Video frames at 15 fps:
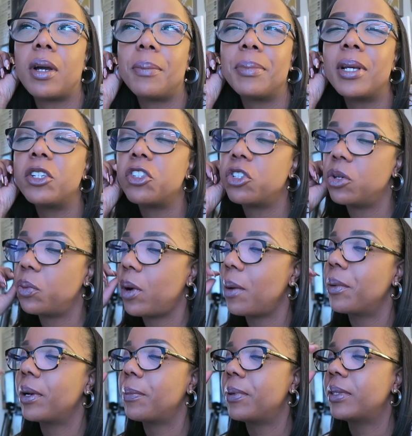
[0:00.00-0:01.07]
I'm not sure where I
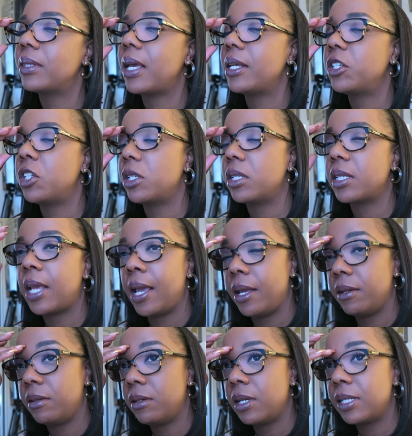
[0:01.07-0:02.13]
want to put that just
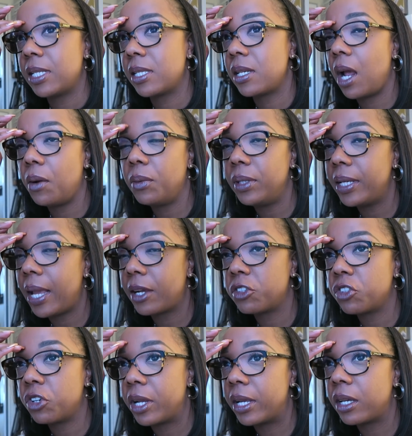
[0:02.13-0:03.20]
yet, because it's not really
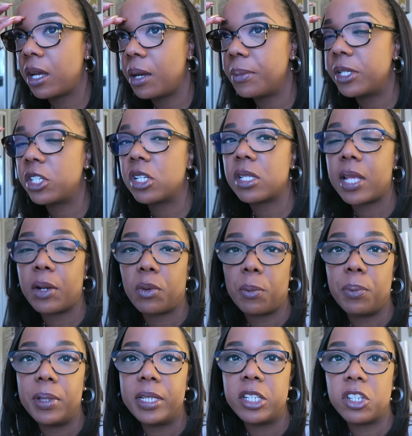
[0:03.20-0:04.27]
extra income, it's just like
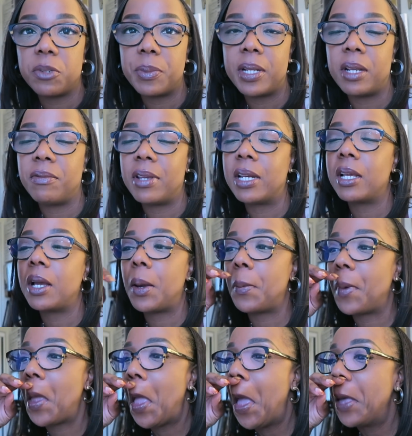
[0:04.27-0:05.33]
replenishment of
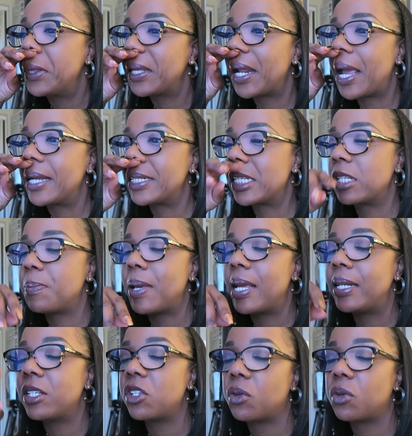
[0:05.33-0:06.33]
income that I had to spend.